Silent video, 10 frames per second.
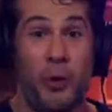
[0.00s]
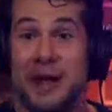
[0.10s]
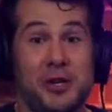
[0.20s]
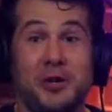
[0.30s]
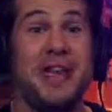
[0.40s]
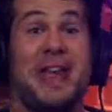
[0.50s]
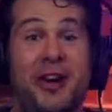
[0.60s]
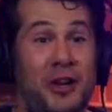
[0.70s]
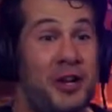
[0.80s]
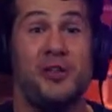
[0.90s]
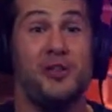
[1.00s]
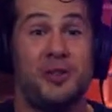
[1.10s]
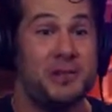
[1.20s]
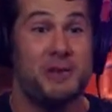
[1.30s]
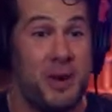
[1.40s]
We do here. You know those
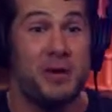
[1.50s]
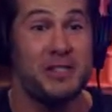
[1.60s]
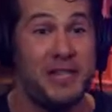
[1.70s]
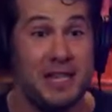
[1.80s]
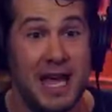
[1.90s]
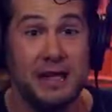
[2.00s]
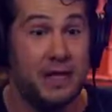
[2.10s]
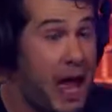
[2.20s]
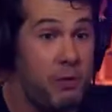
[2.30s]
Christmas bonuses that you get?